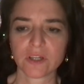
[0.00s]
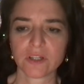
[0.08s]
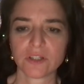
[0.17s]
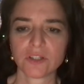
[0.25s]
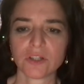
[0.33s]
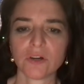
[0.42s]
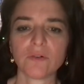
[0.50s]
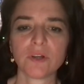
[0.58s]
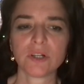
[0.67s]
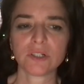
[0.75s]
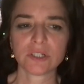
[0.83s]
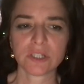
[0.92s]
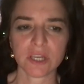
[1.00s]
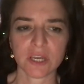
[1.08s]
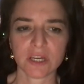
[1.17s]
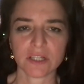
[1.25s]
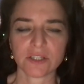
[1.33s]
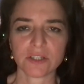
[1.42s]
So here's the
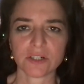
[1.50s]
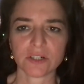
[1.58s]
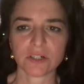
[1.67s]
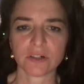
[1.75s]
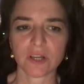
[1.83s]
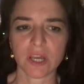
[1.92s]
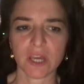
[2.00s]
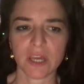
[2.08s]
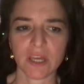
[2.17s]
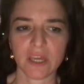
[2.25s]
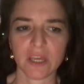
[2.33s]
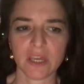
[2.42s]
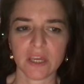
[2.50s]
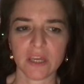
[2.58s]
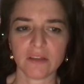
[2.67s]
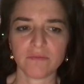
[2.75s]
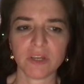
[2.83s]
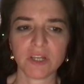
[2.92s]
answer, okay?
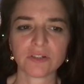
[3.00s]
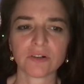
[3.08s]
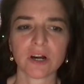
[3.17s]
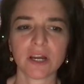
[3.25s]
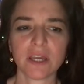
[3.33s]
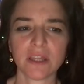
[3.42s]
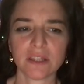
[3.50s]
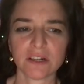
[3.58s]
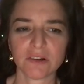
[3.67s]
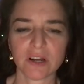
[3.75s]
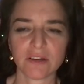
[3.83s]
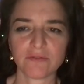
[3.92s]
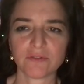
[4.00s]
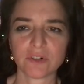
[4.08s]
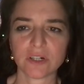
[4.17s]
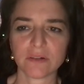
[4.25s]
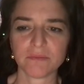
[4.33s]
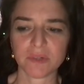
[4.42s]
And make sure I get the credit
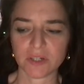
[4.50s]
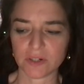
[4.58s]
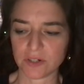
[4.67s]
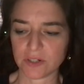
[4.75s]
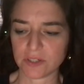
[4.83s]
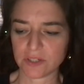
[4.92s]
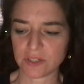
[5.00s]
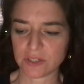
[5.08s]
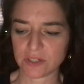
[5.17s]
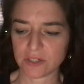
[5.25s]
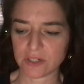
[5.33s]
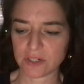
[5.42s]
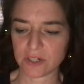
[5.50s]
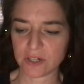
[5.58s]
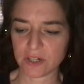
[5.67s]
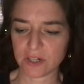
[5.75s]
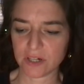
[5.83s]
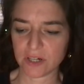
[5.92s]
for it because
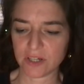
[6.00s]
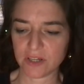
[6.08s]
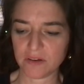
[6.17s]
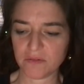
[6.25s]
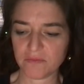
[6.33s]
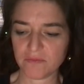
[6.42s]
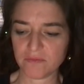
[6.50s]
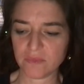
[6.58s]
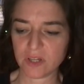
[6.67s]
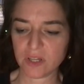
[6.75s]
I am